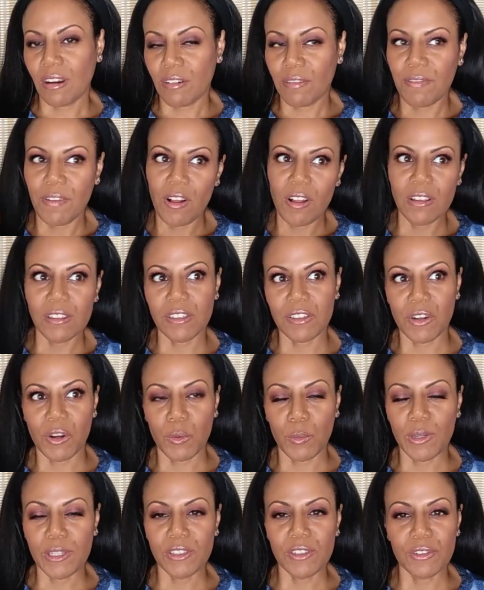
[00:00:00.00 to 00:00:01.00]
our falls and
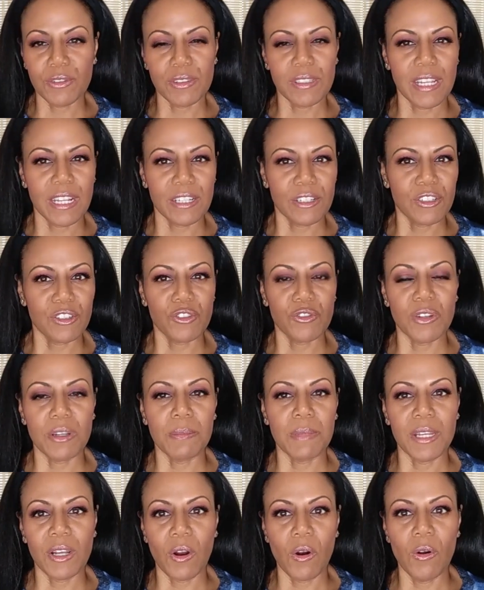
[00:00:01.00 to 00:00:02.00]
our winters get
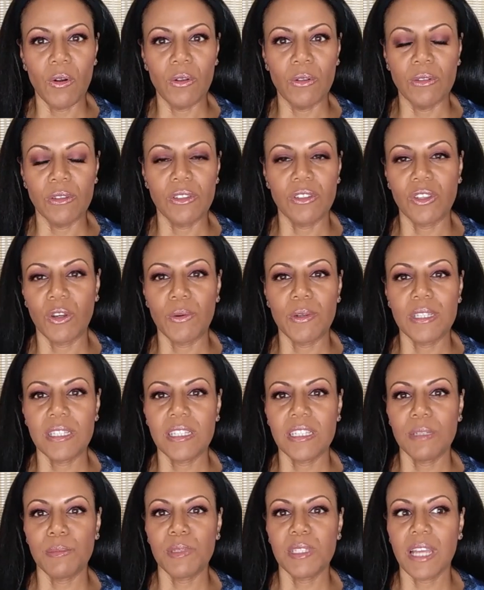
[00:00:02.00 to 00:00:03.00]
extremely cold. So it
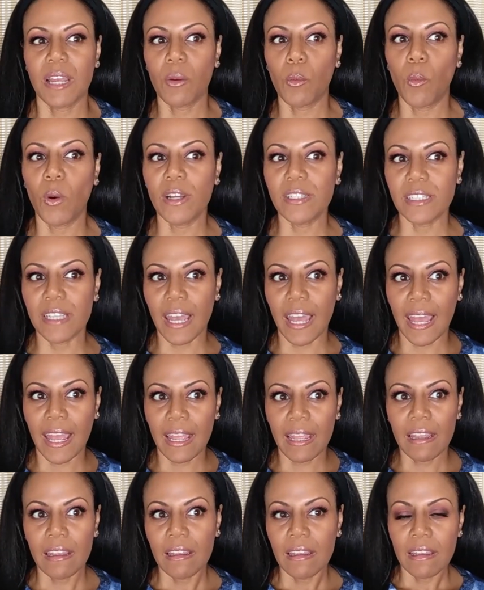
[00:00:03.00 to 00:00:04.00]
seems like one
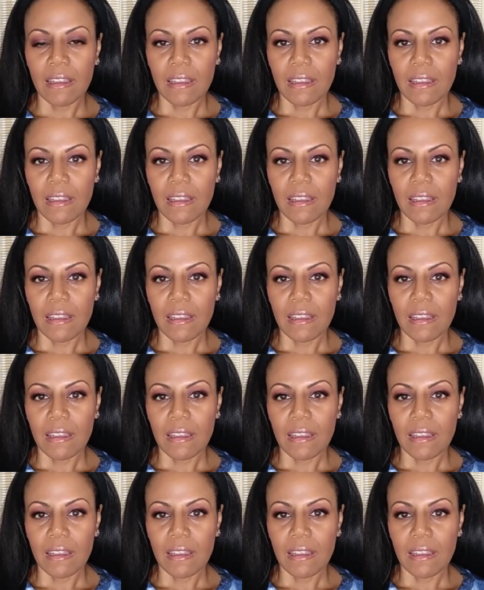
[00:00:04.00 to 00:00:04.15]
day